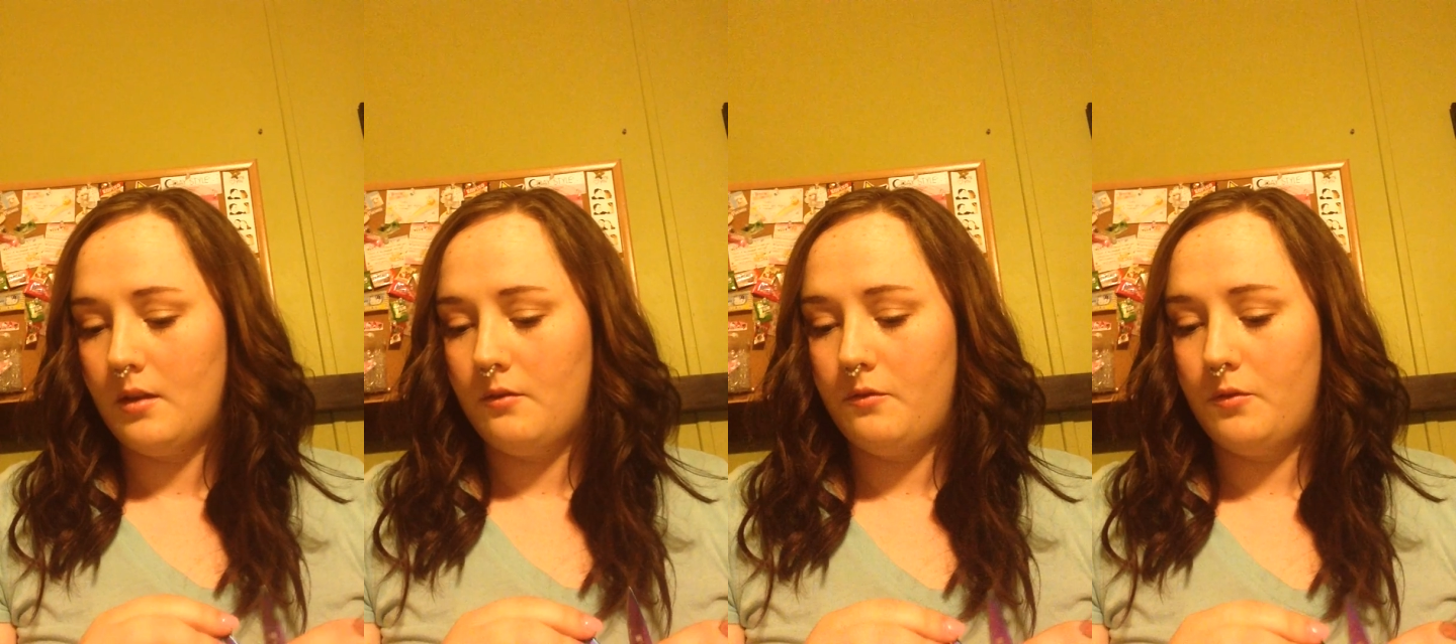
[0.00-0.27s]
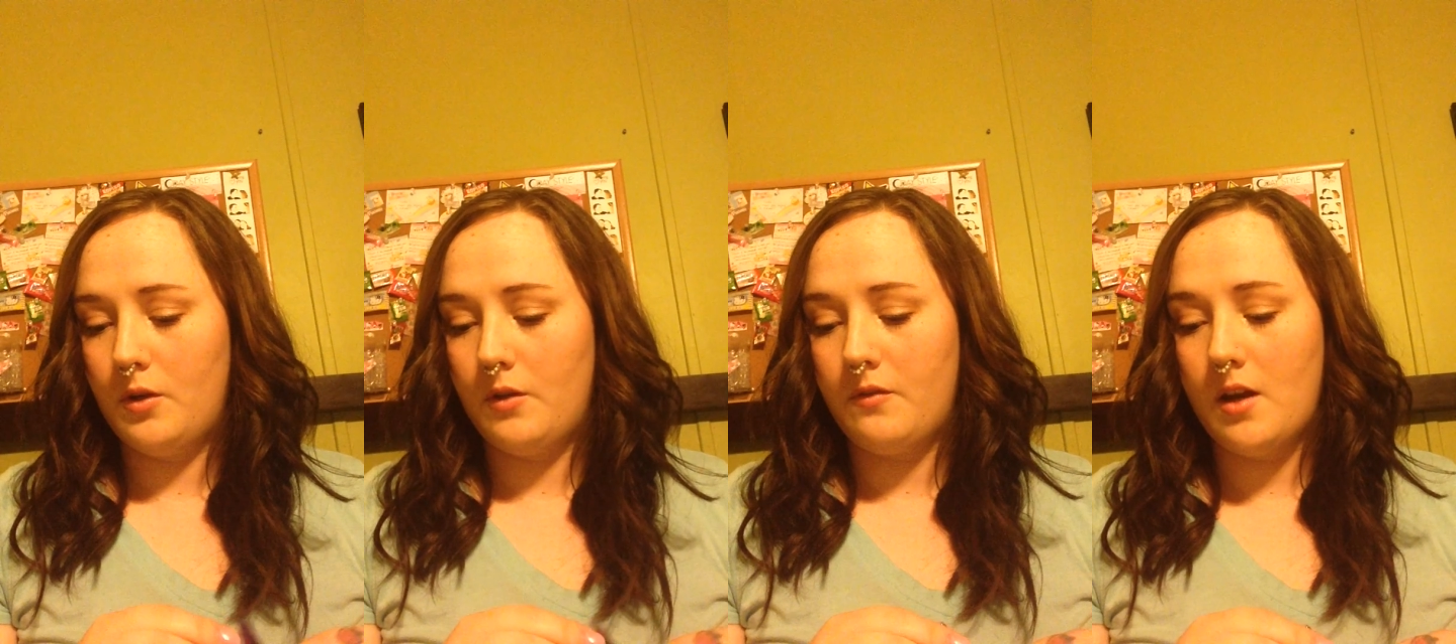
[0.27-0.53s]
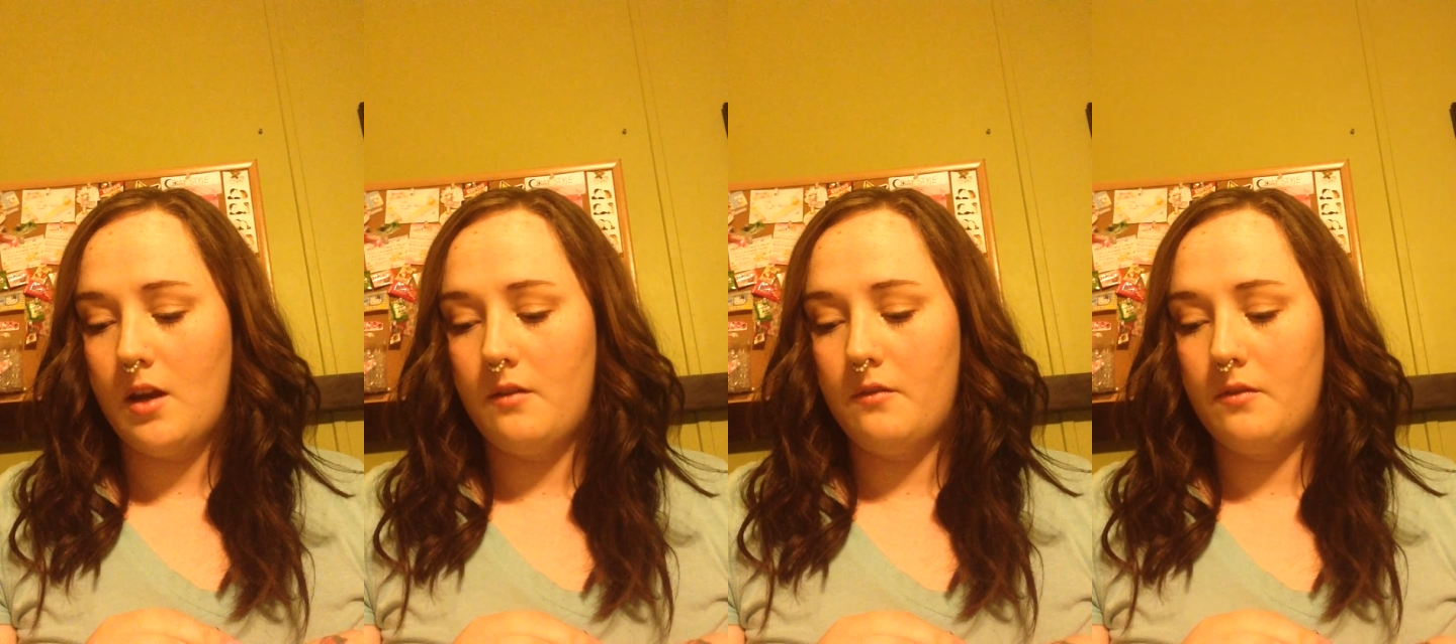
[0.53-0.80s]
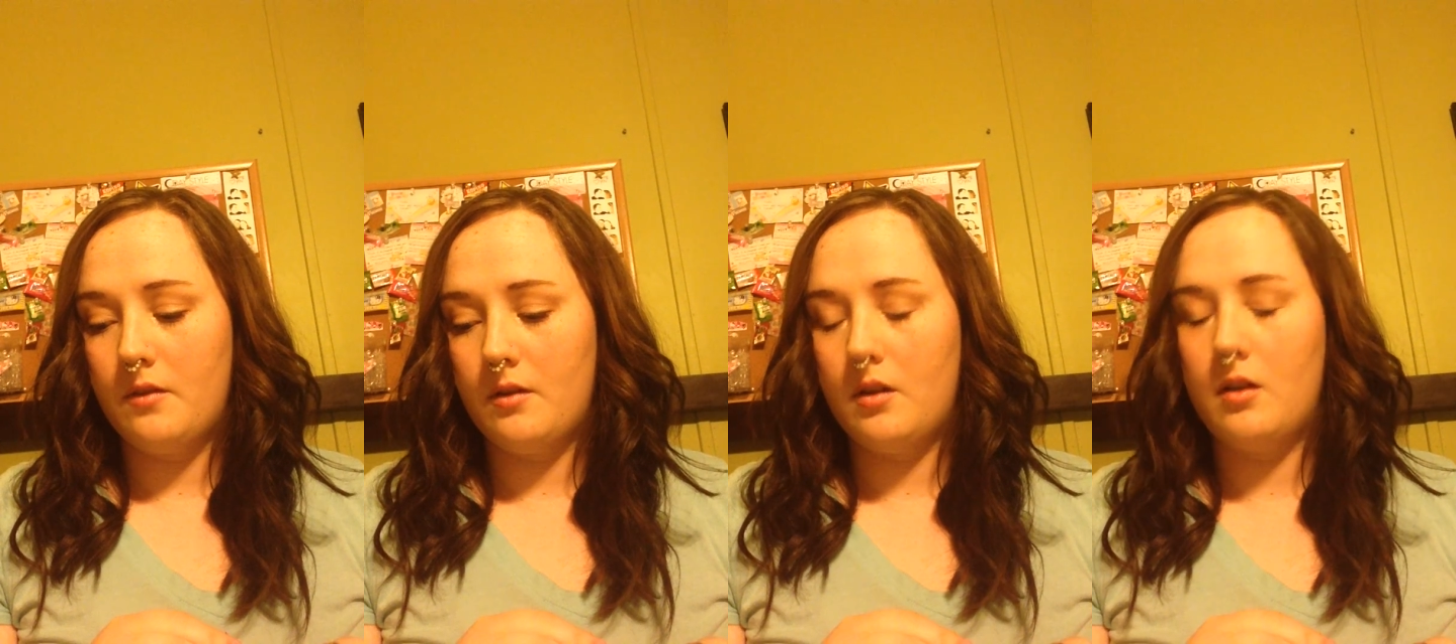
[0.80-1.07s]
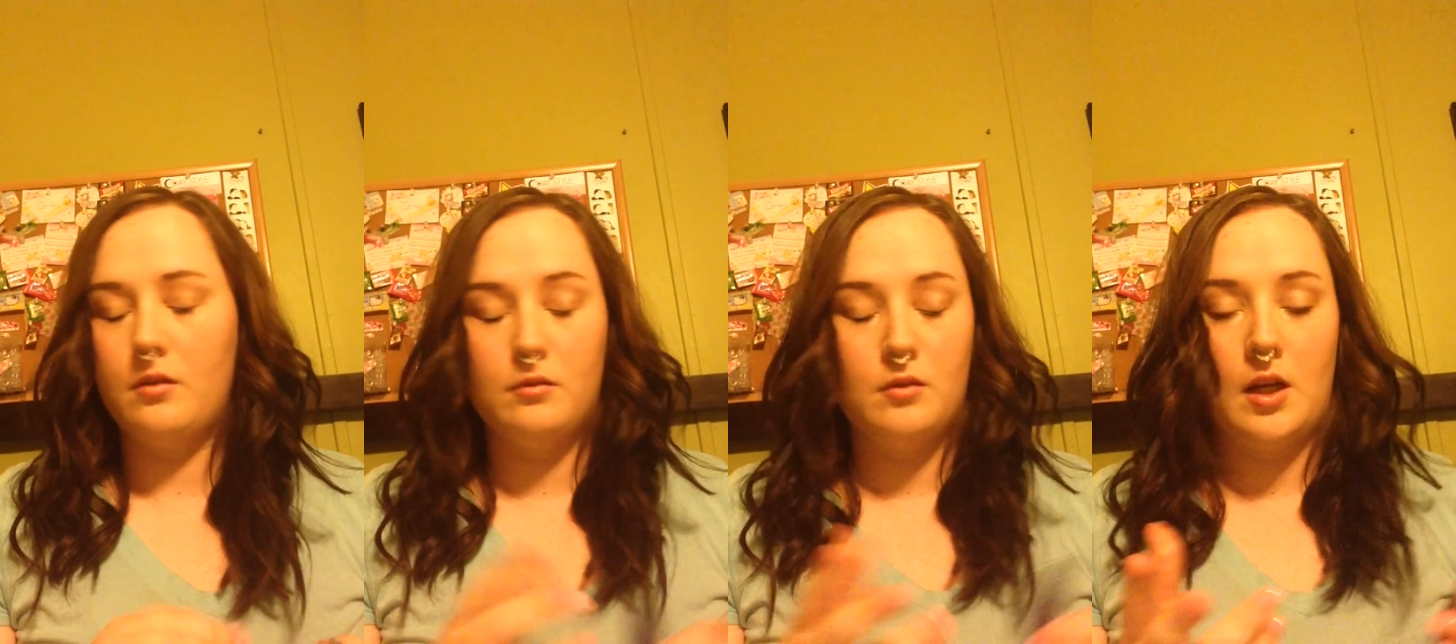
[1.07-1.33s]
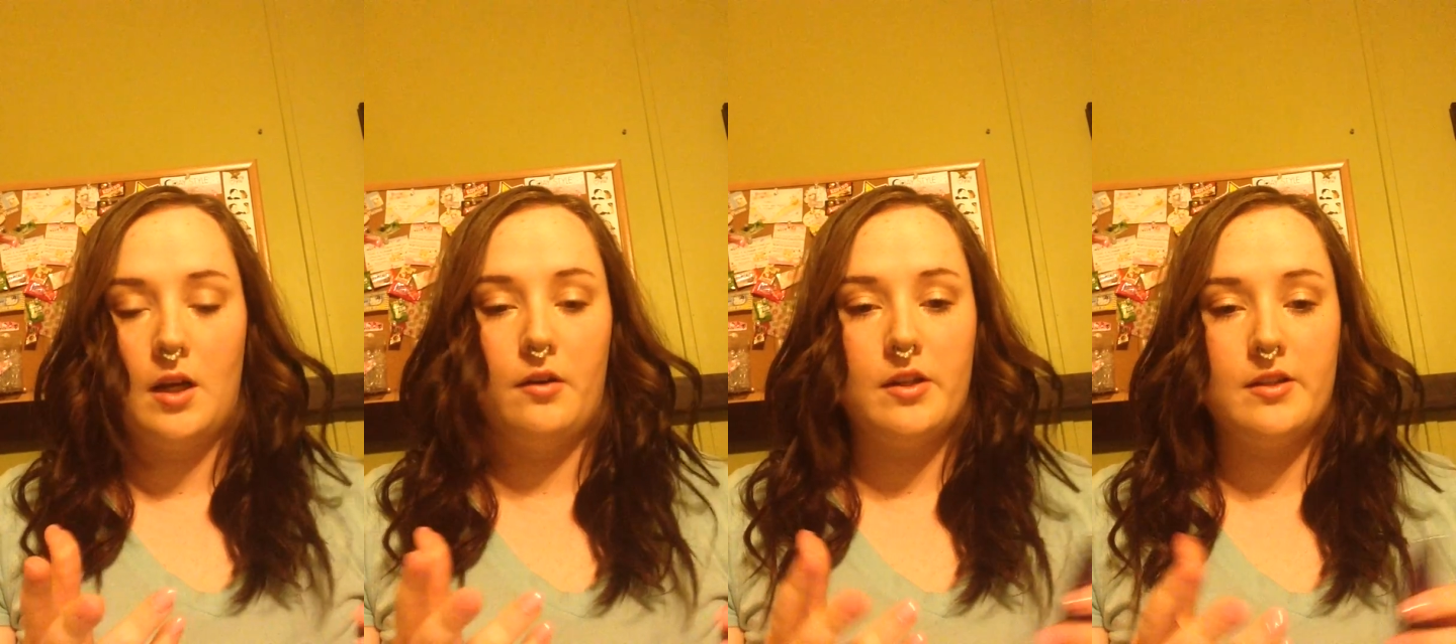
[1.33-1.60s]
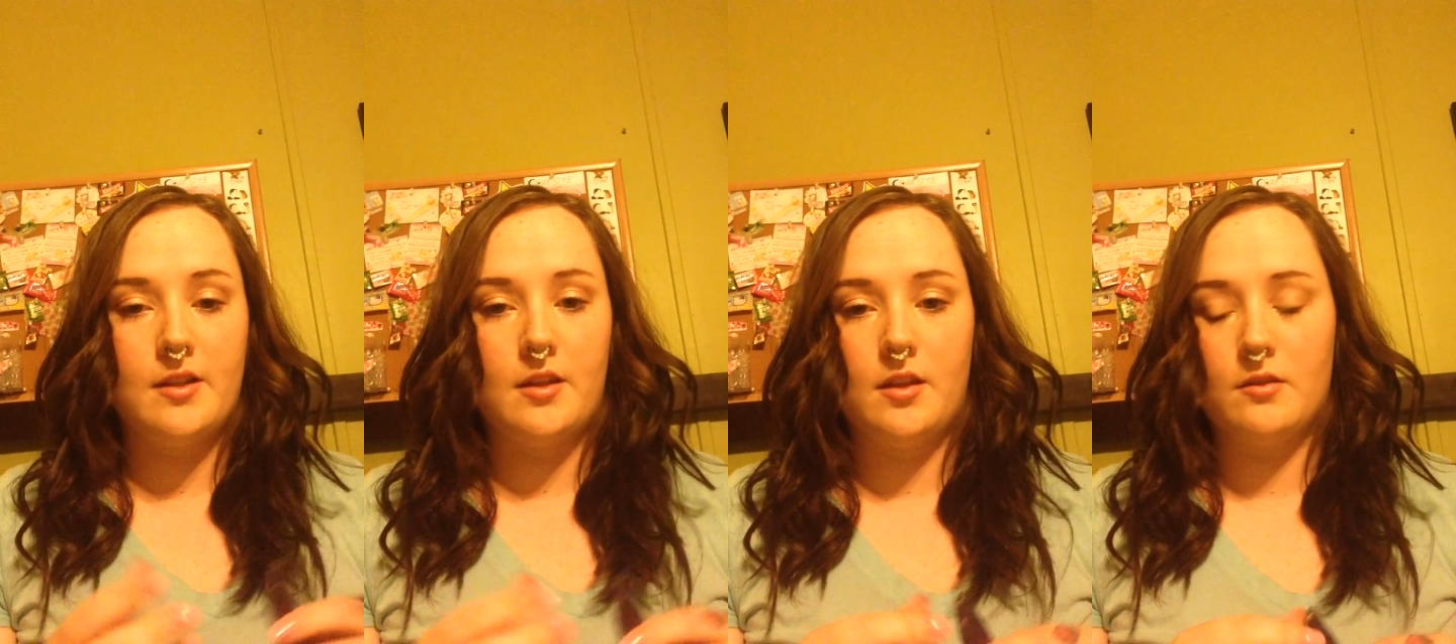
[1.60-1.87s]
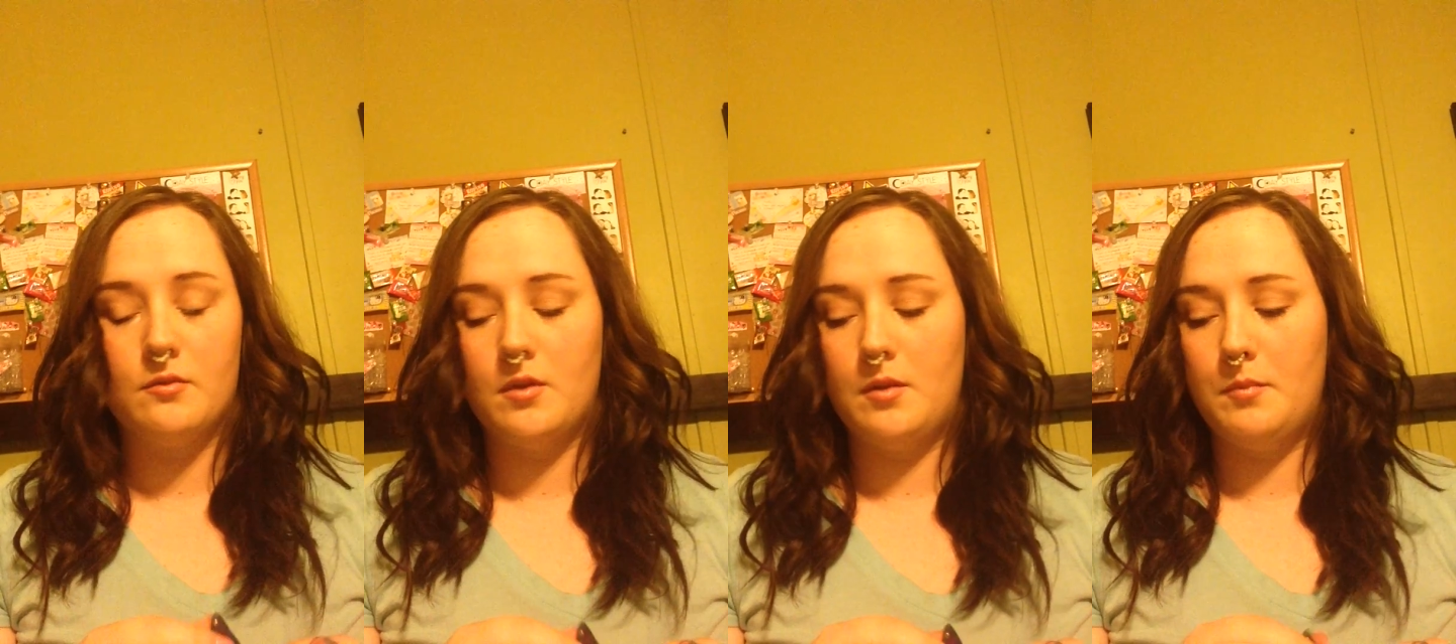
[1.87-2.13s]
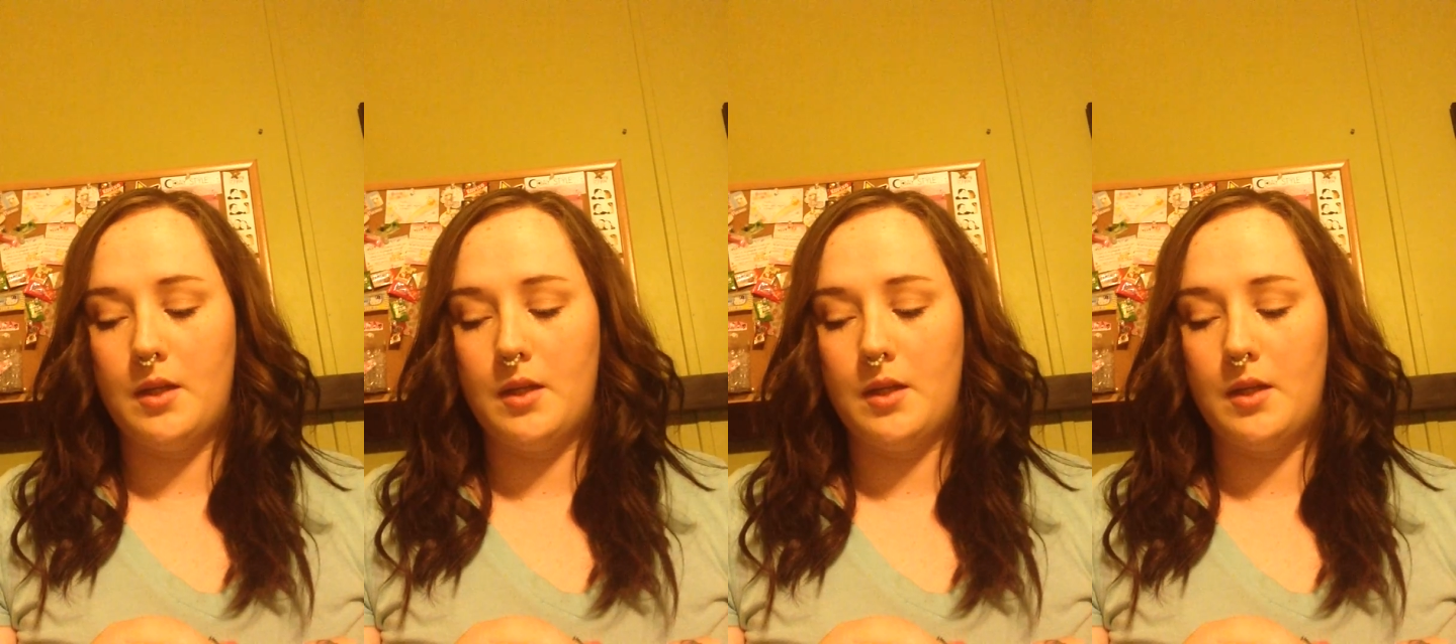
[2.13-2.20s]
45, oh, I already said this one,